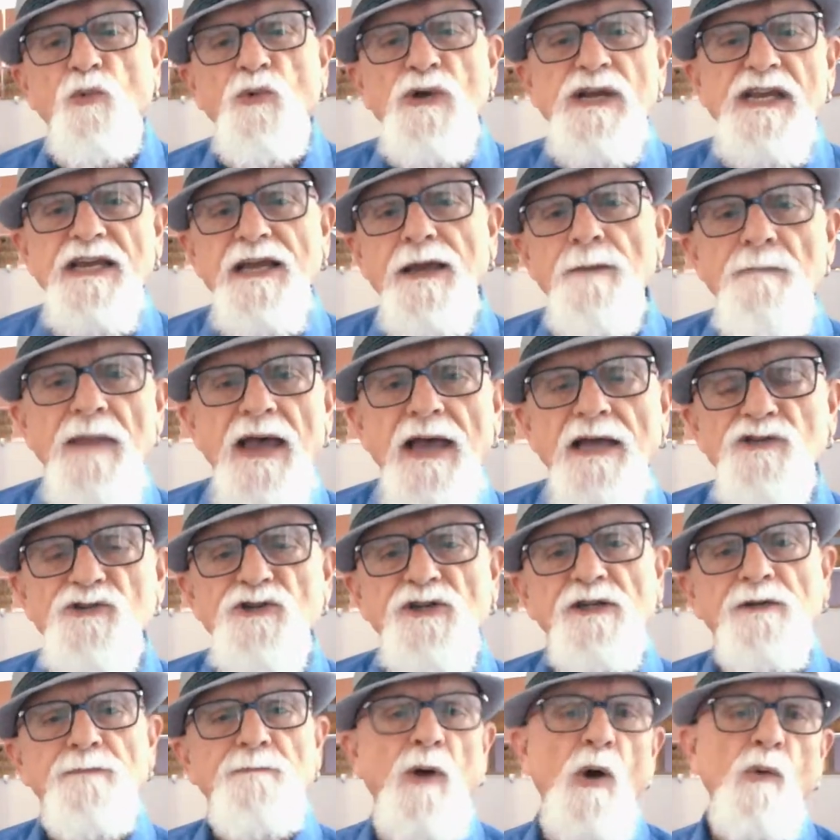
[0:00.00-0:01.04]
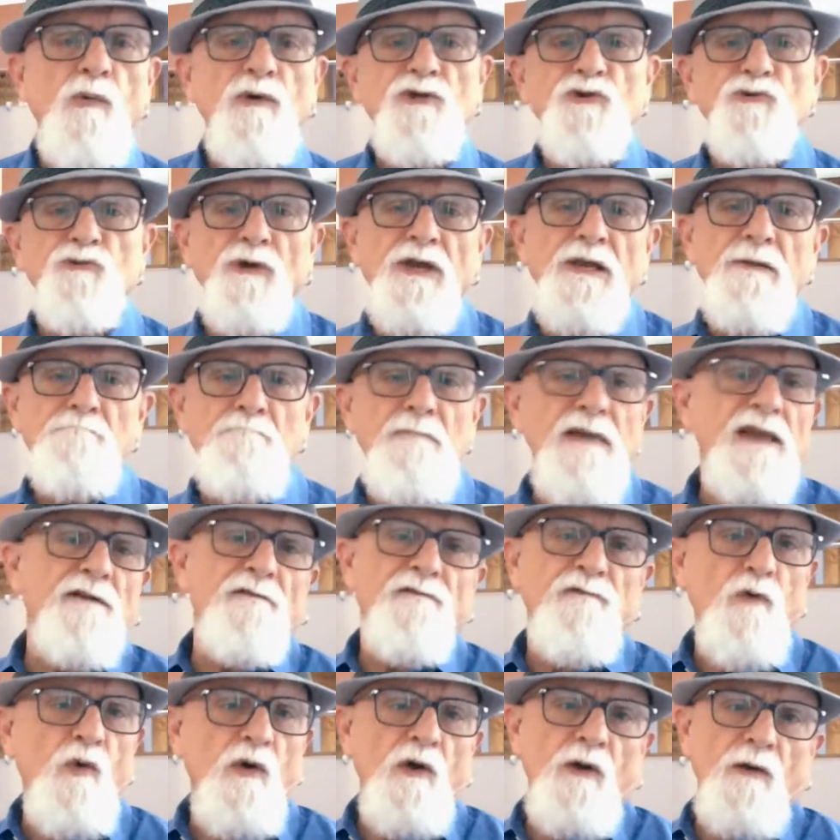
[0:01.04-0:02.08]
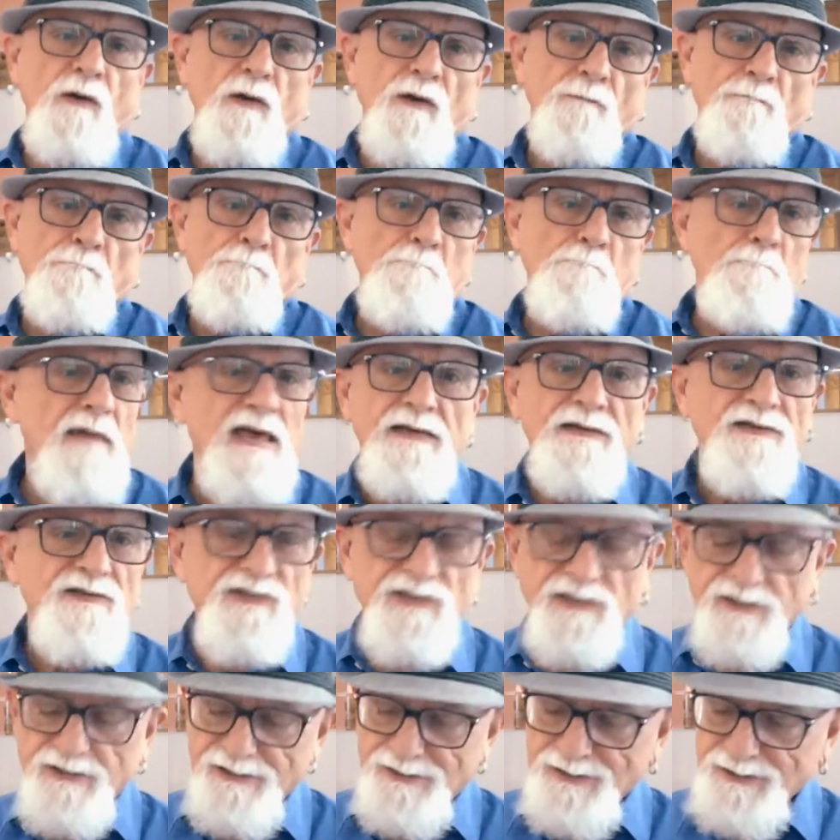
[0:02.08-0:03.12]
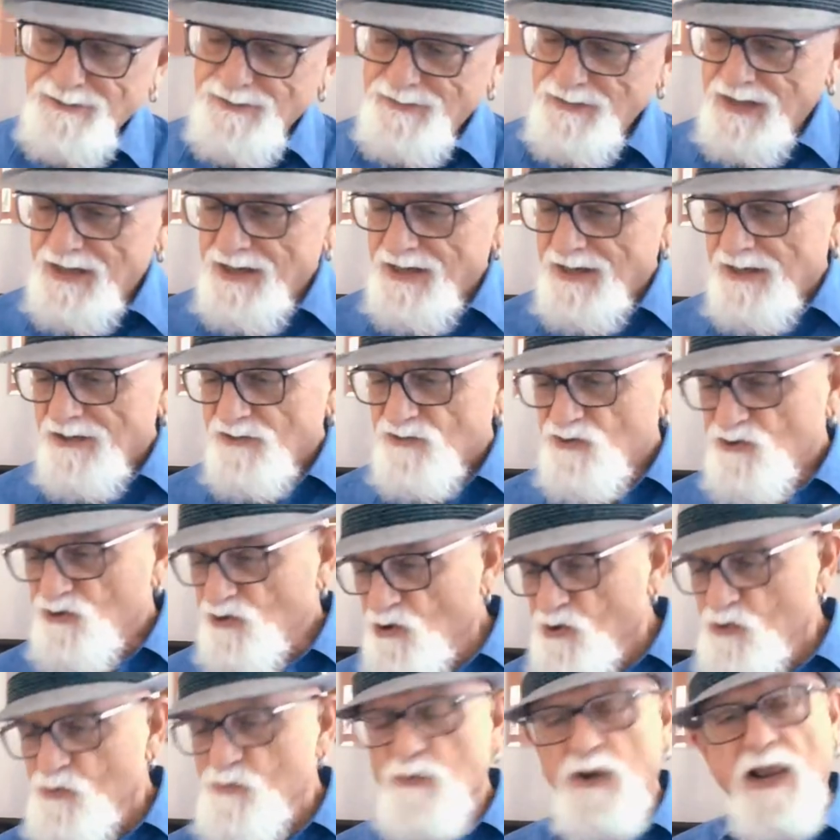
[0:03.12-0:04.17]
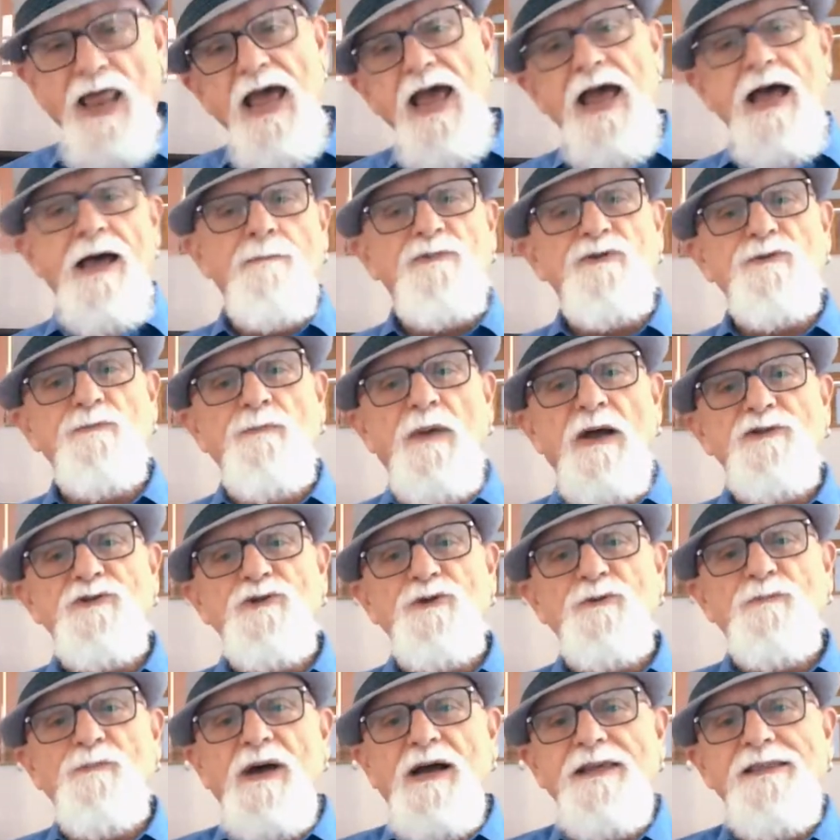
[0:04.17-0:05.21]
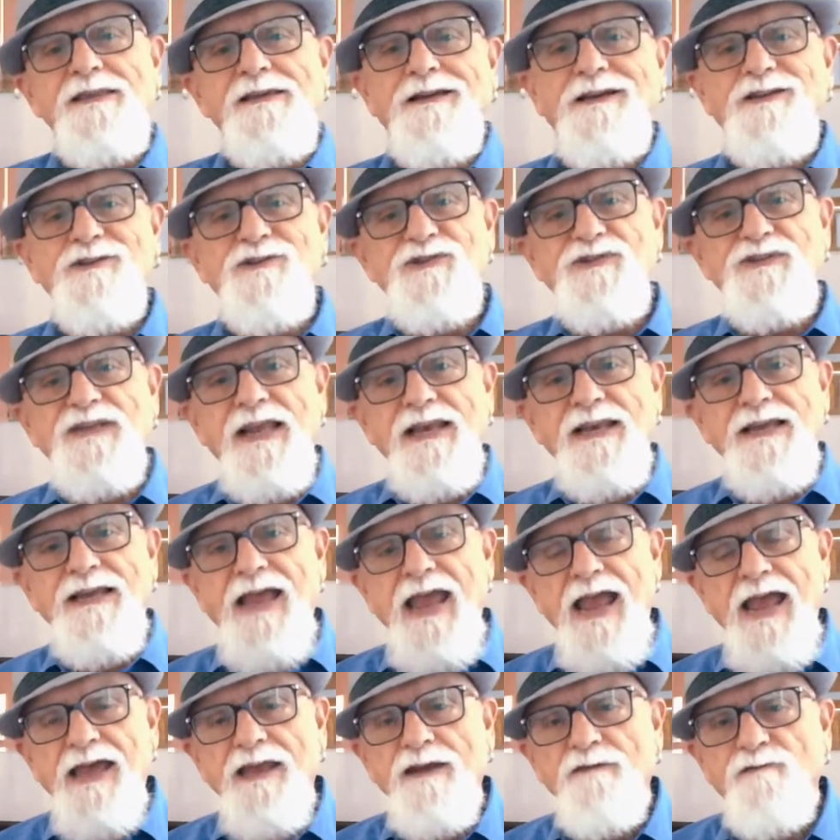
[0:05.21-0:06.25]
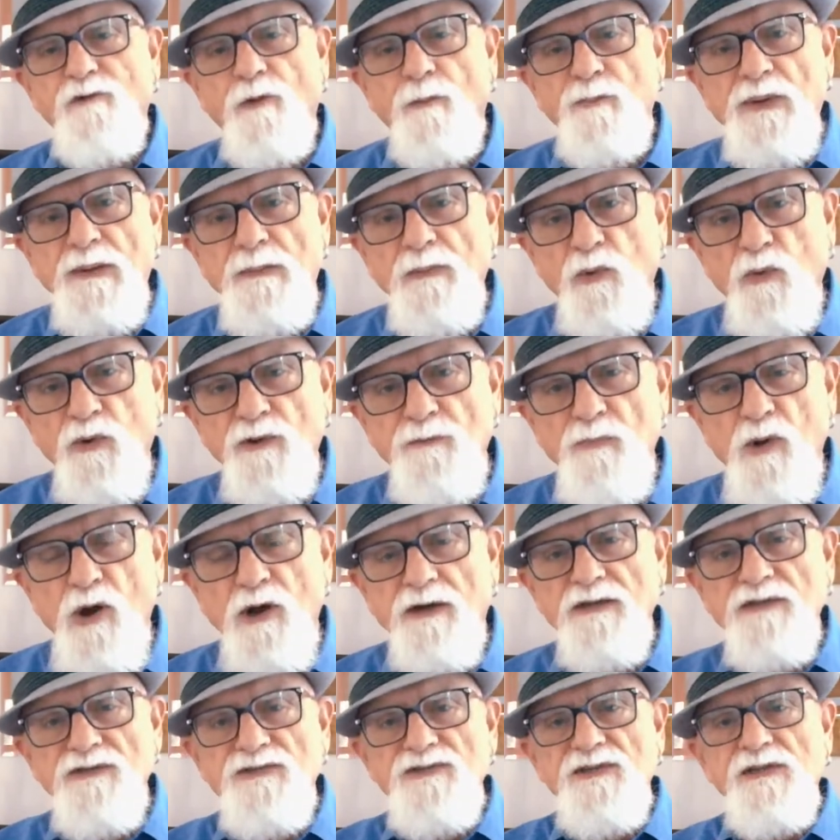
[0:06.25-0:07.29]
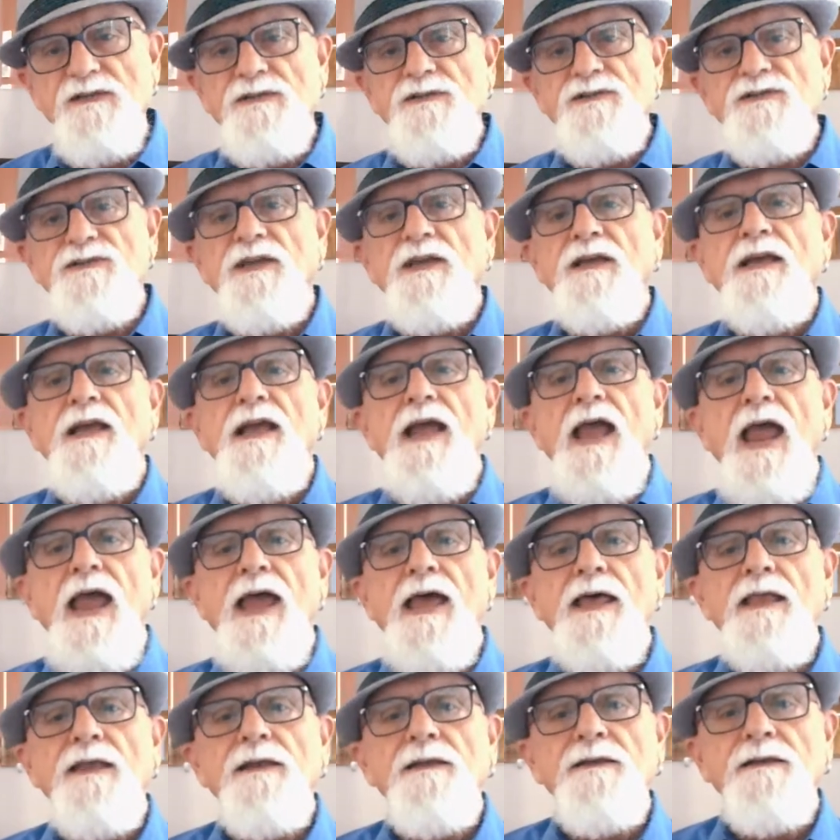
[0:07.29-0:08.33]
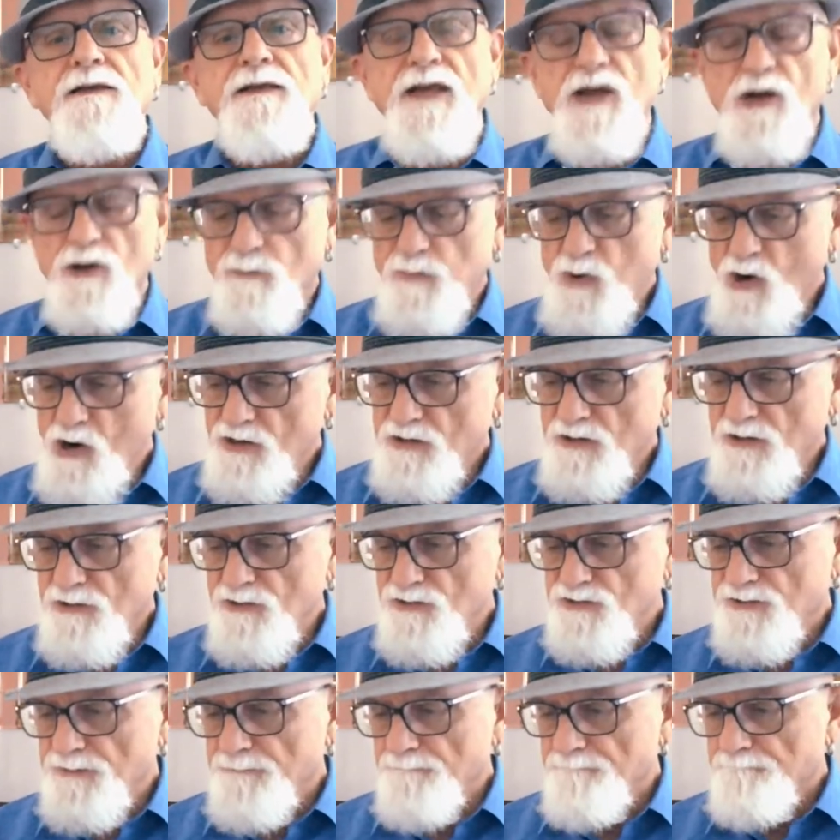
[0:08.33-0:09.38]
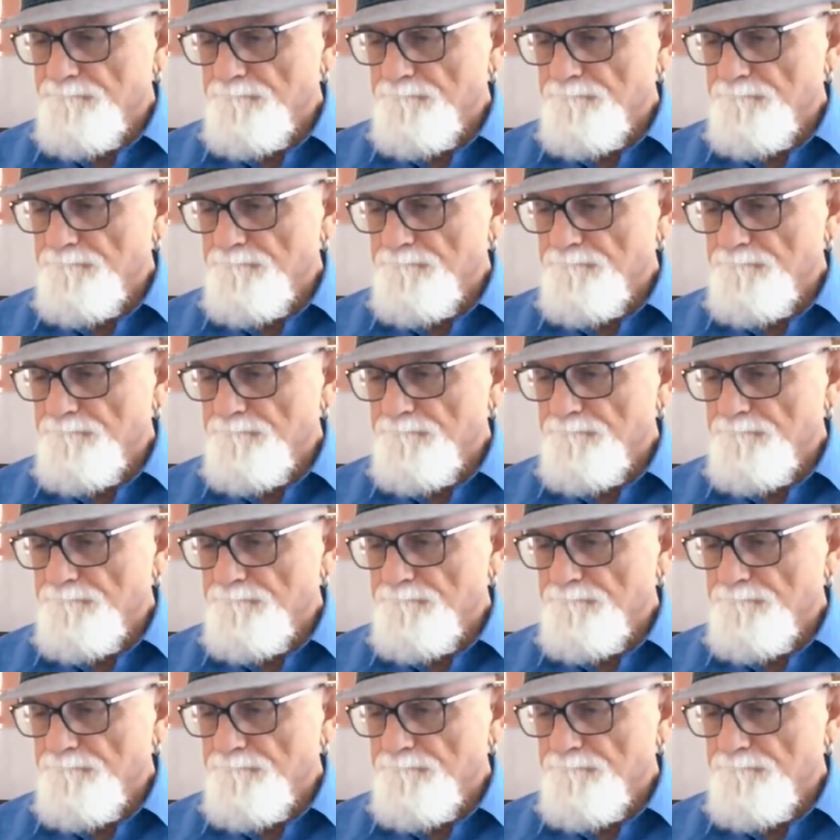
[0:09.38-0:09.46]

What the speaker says: reimagined poetry metaphor medicine Zoom lab sponsored by the Unsteady Hand for people with Parkinson's and care partners.